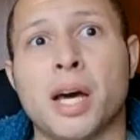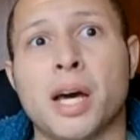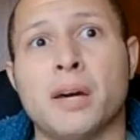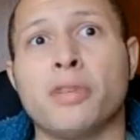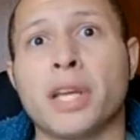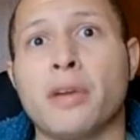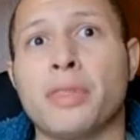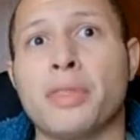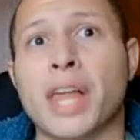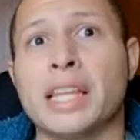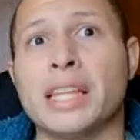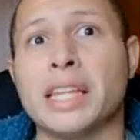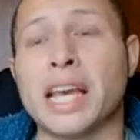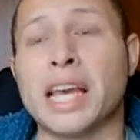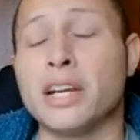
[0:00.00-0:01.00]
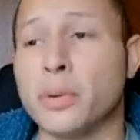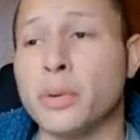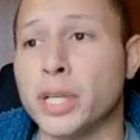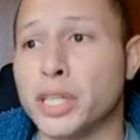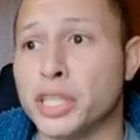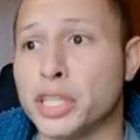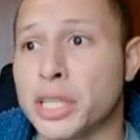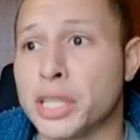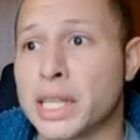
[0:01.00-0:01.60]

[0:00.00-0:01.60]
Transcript: carving out that language